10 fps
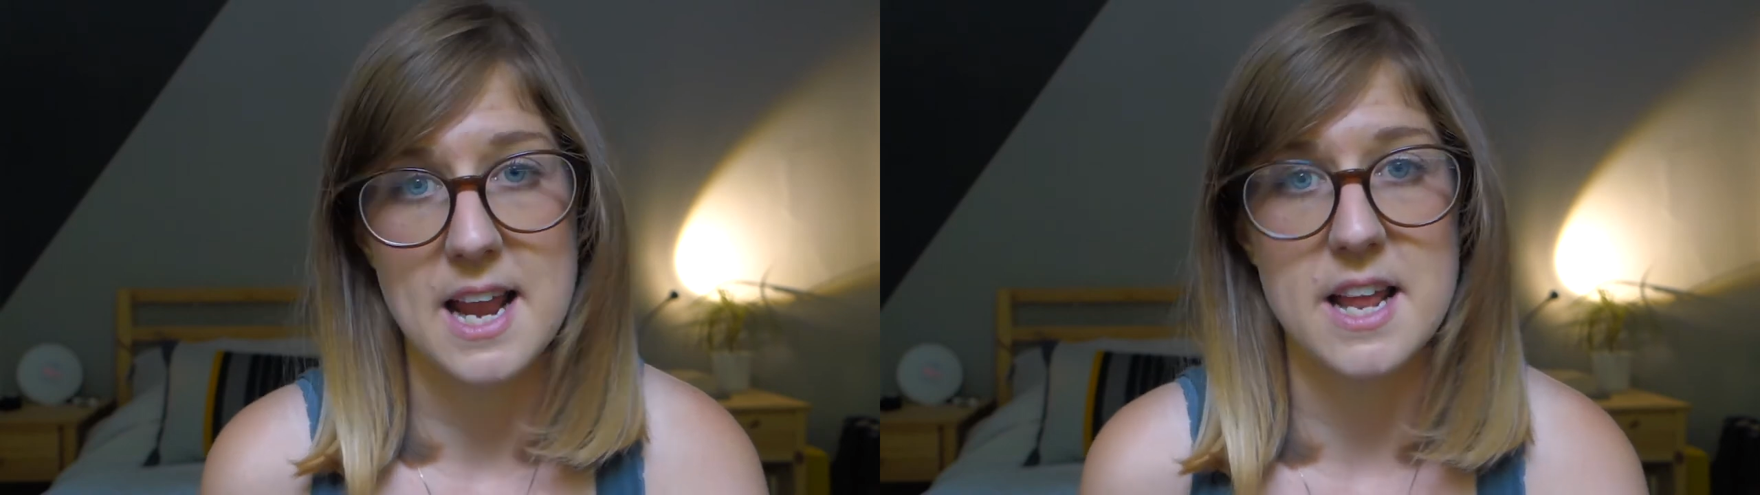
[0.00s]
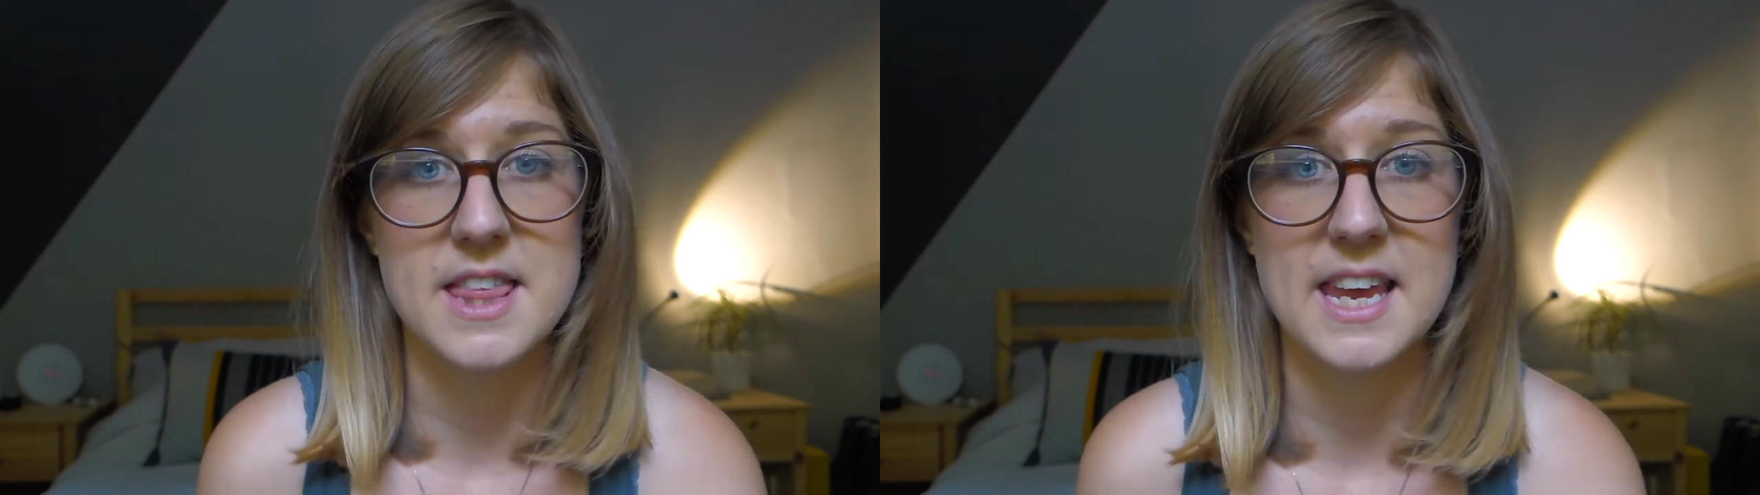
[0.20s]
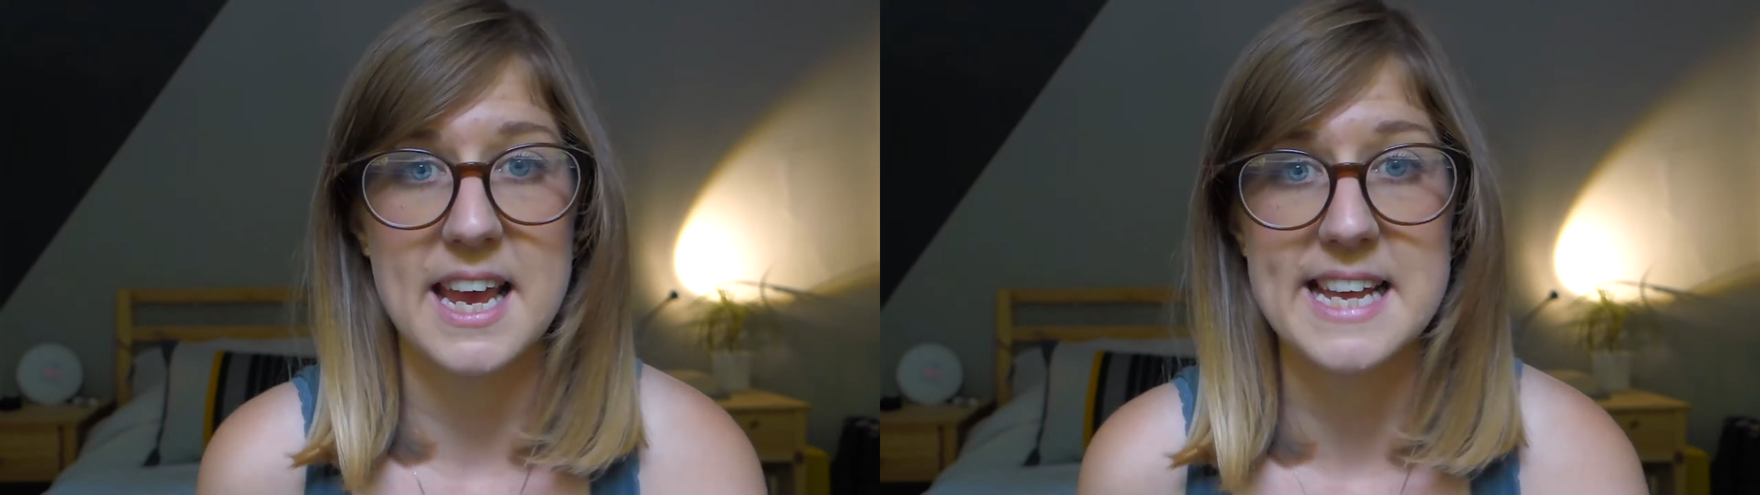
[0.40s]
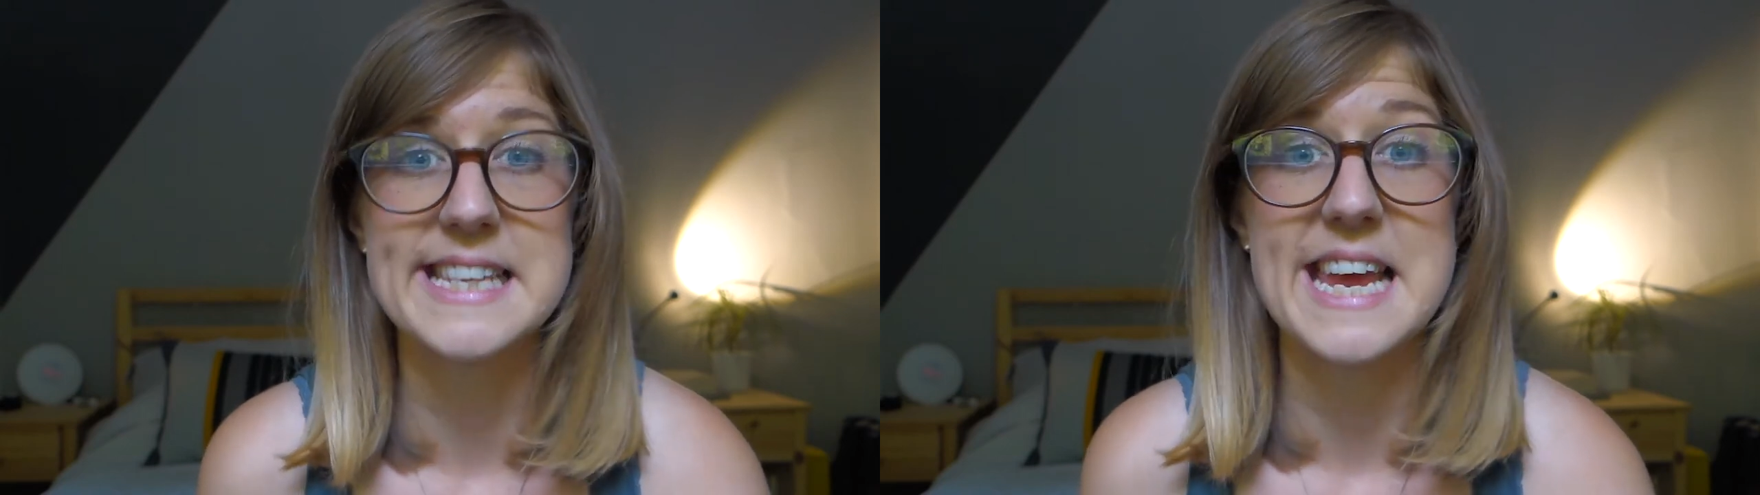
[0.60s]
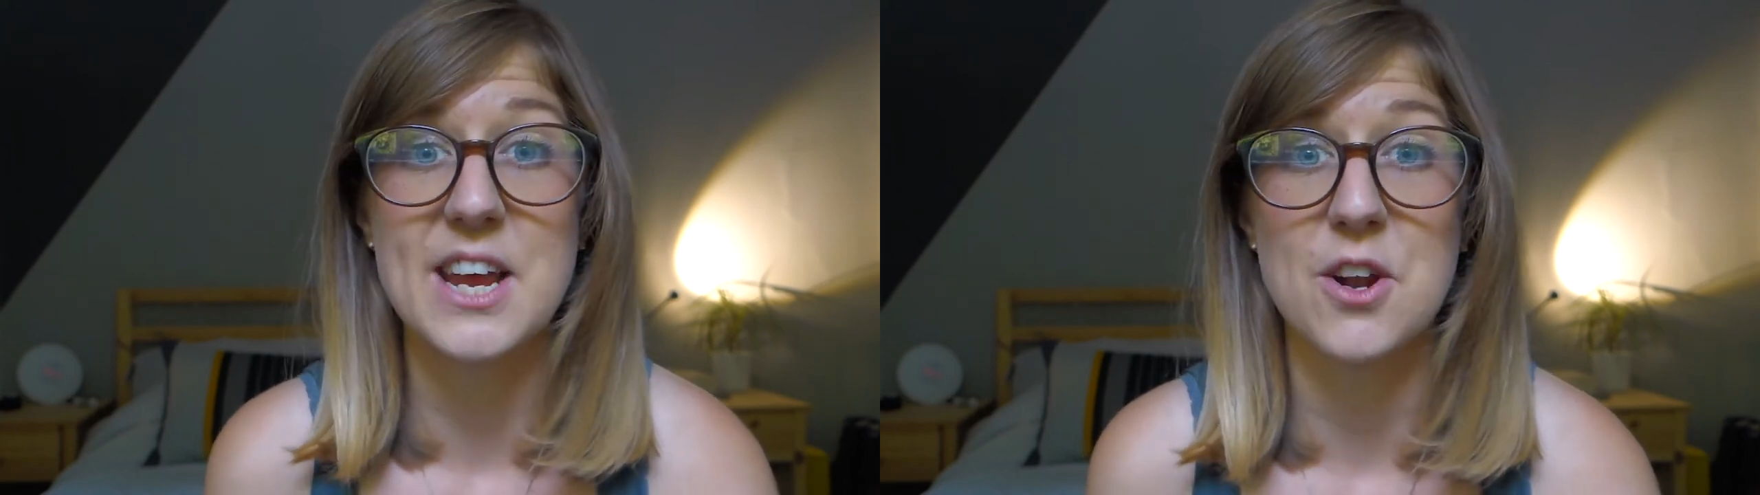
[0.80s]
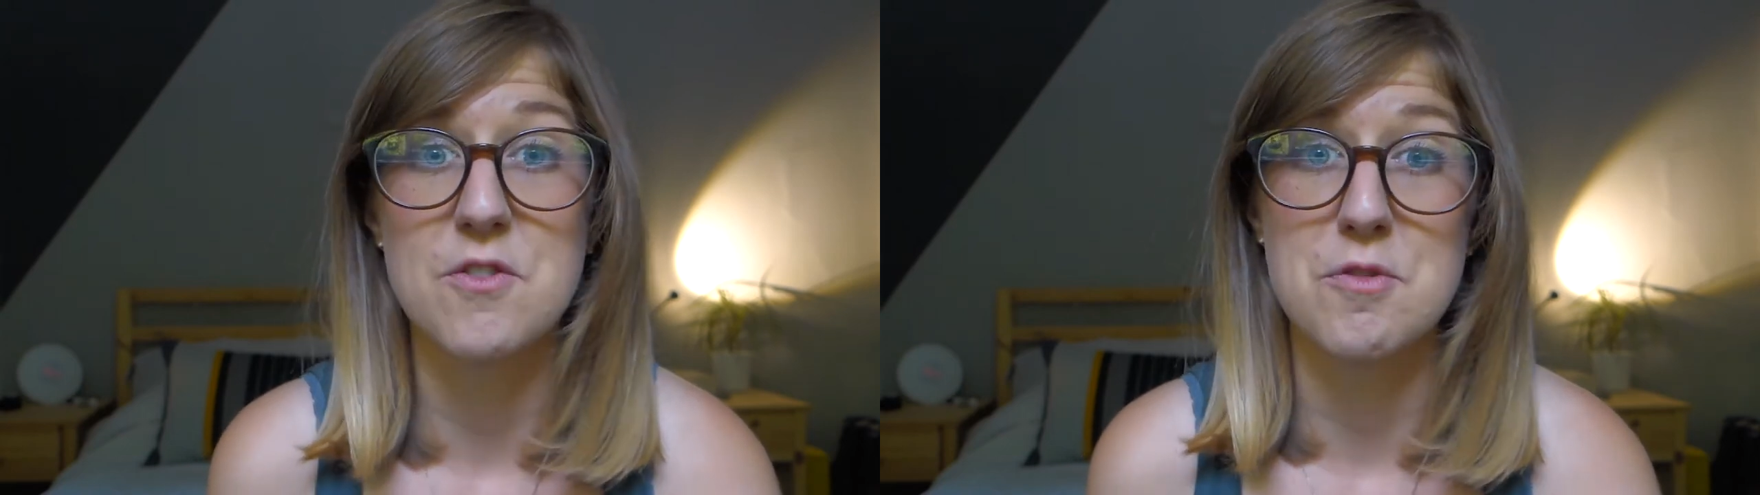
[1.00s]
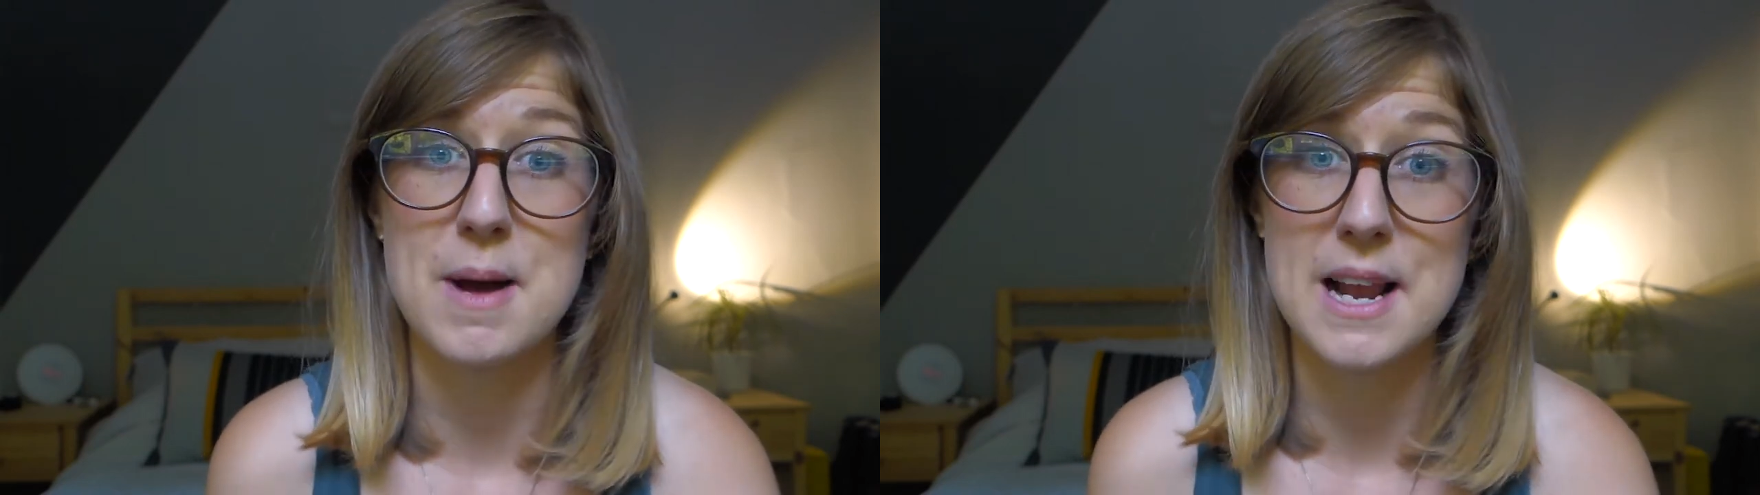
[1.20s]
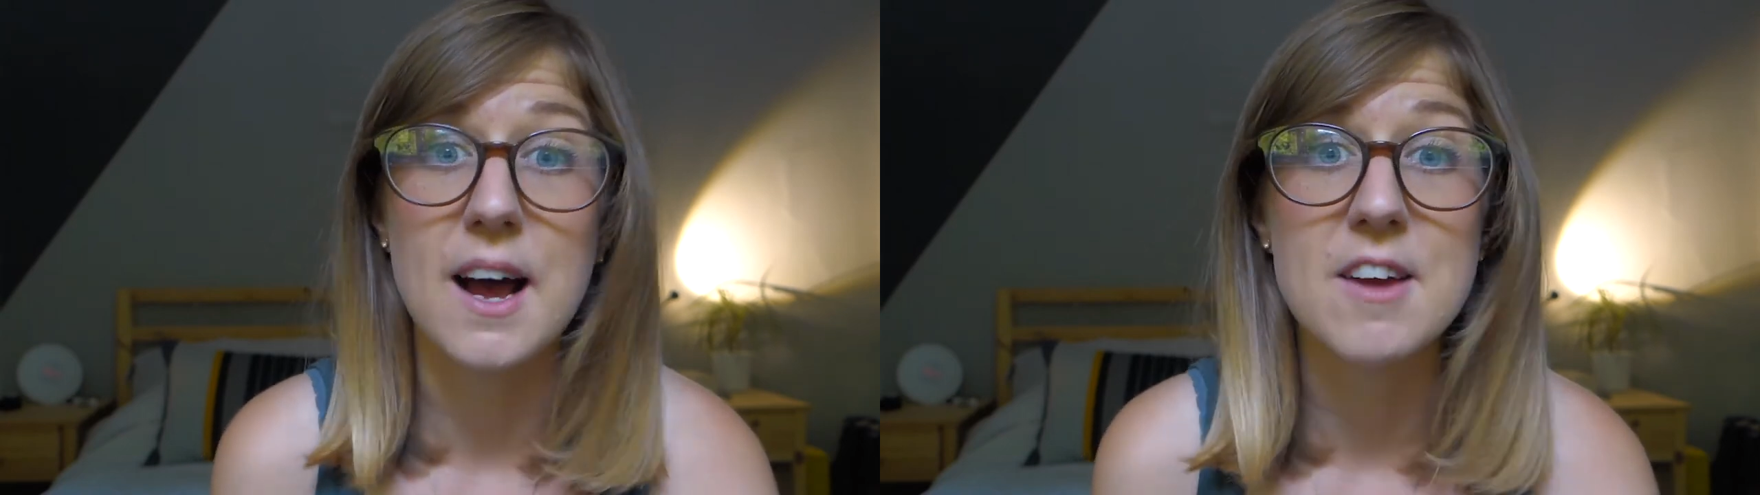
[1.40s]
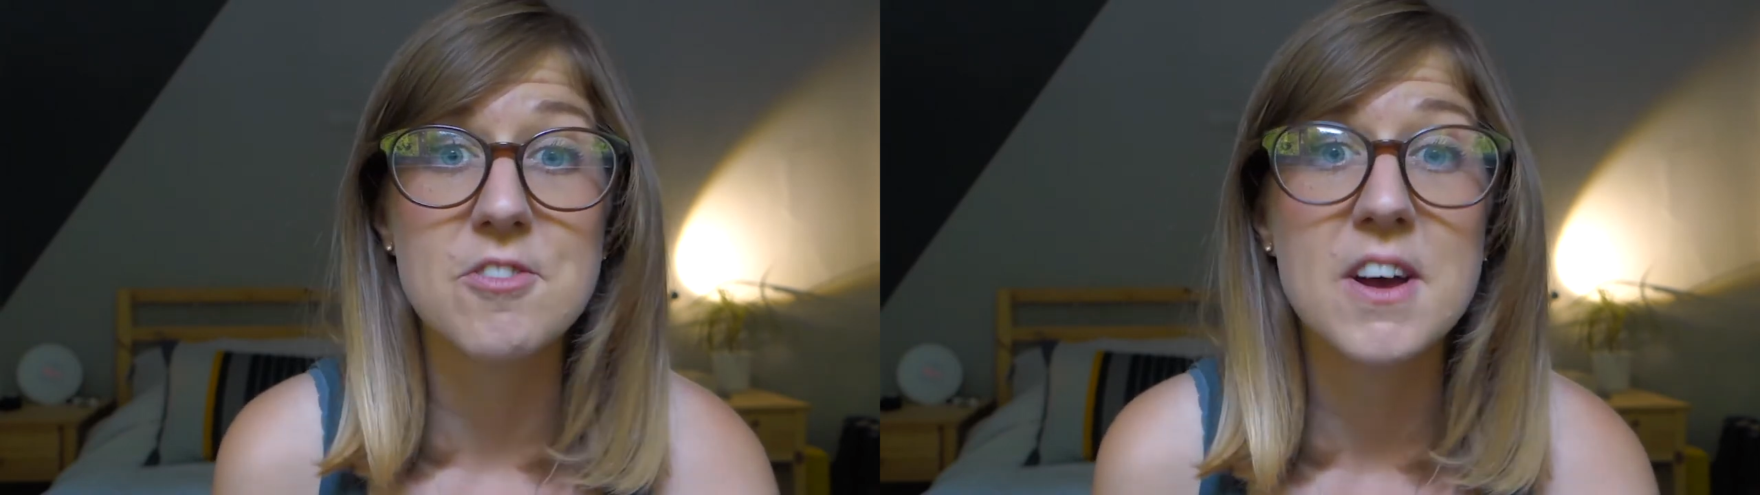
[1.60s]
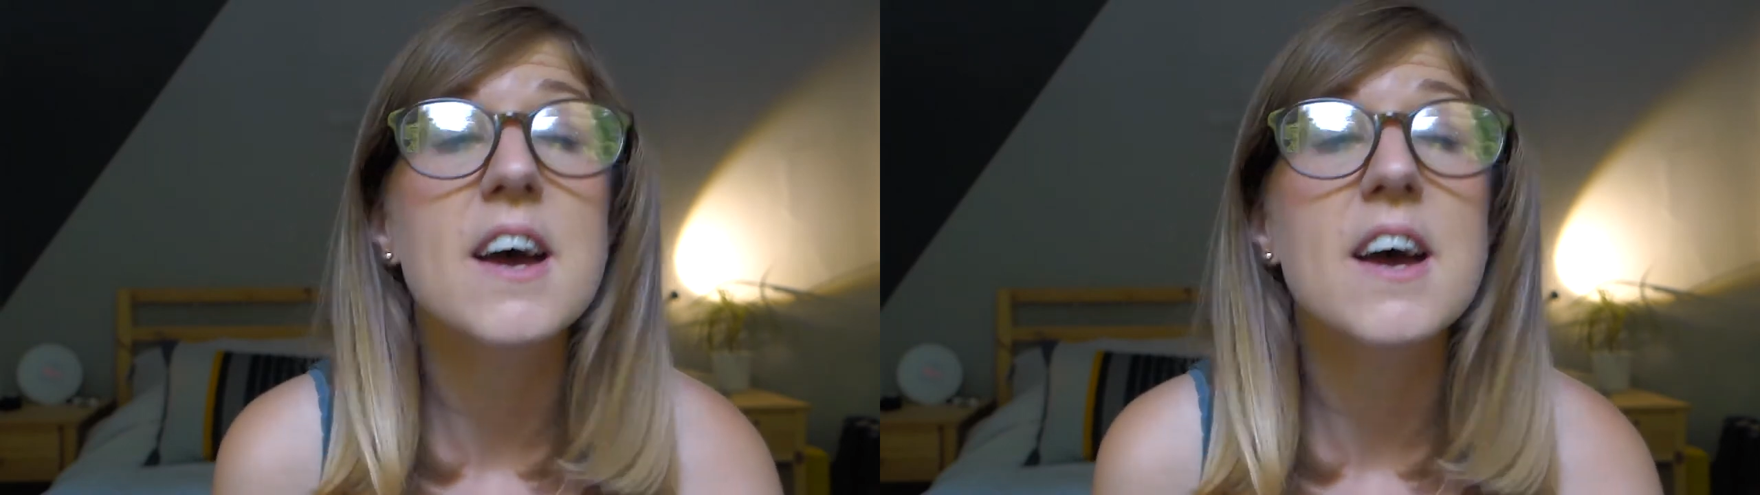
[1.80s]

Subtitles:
and I think it has taken over my life.